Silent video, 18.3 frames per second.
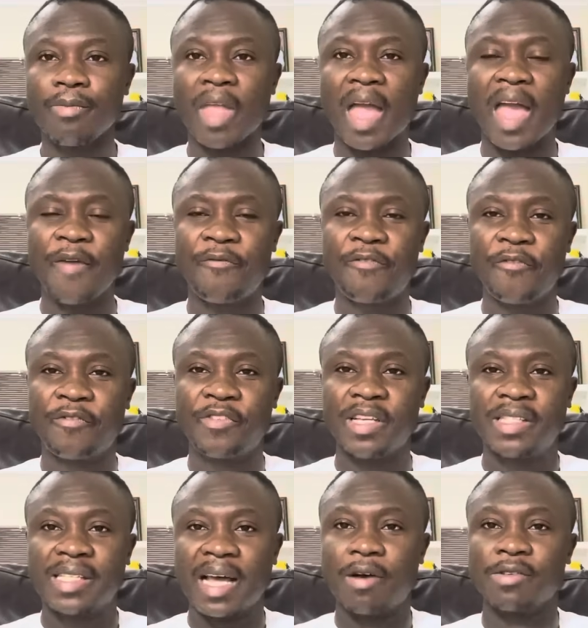a
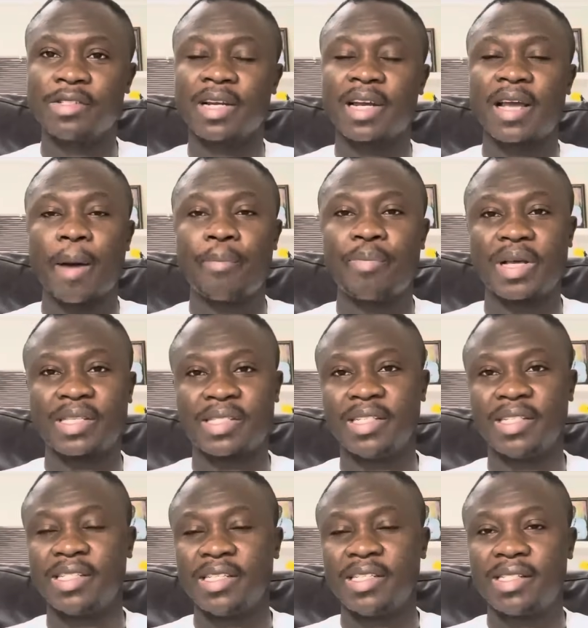50,000
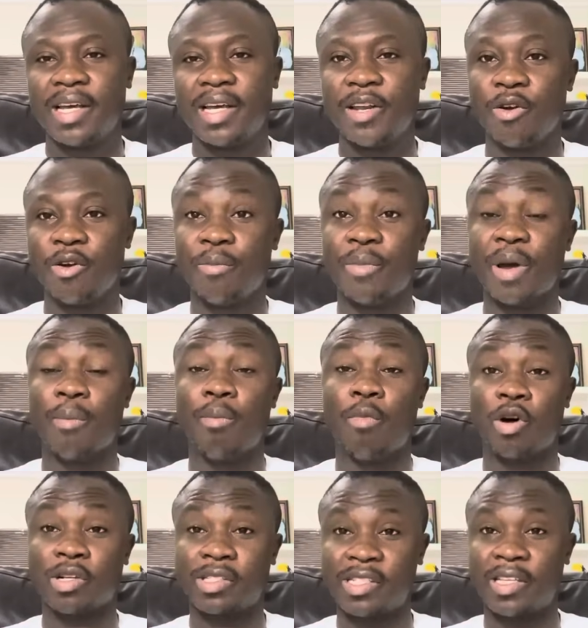capacity stadium, a
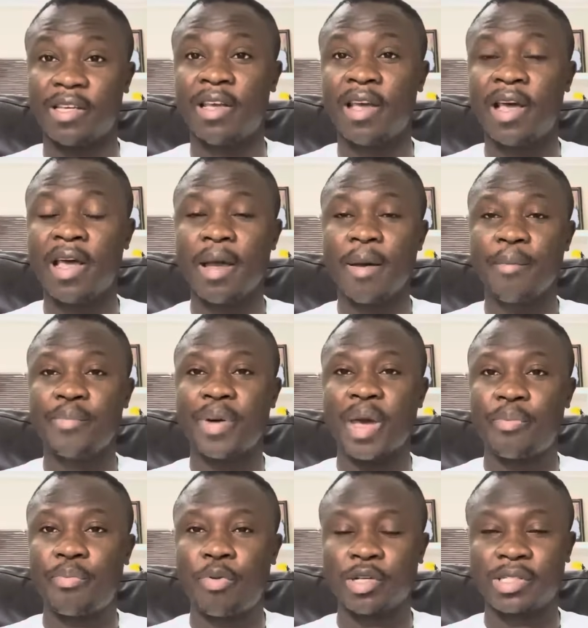
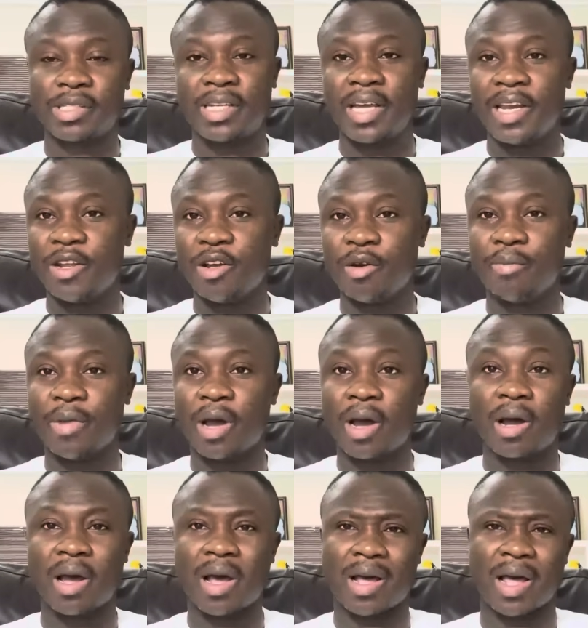multi-purpose stadium,
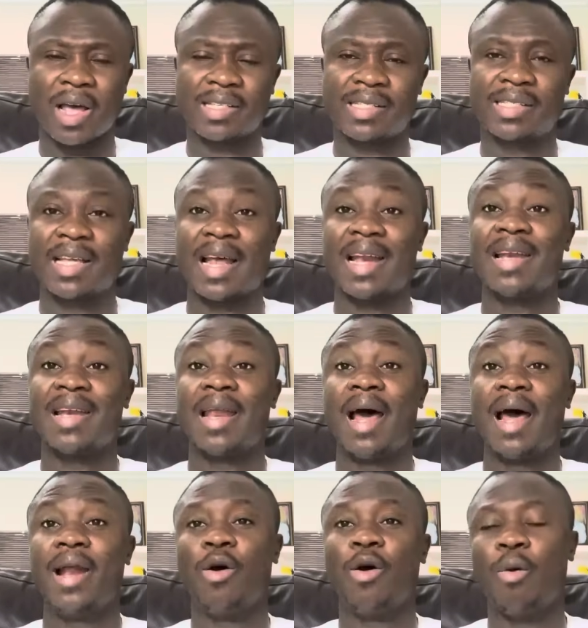a
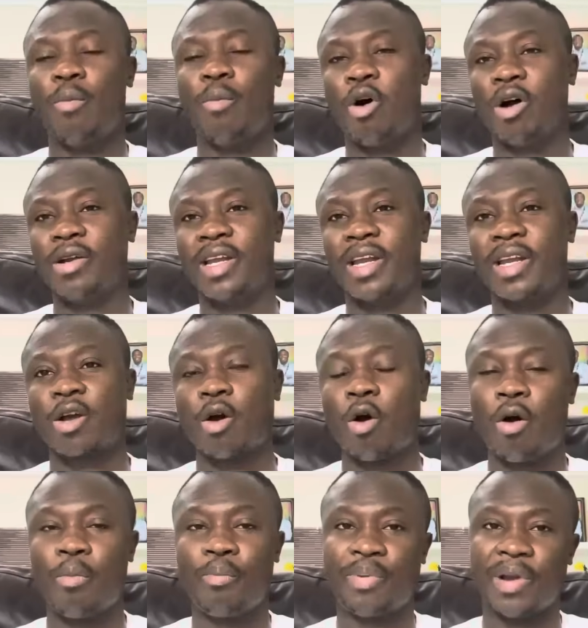standard or modern
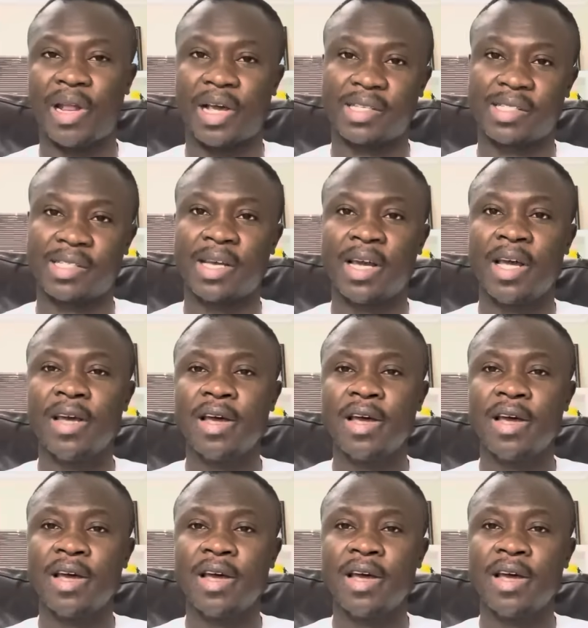complex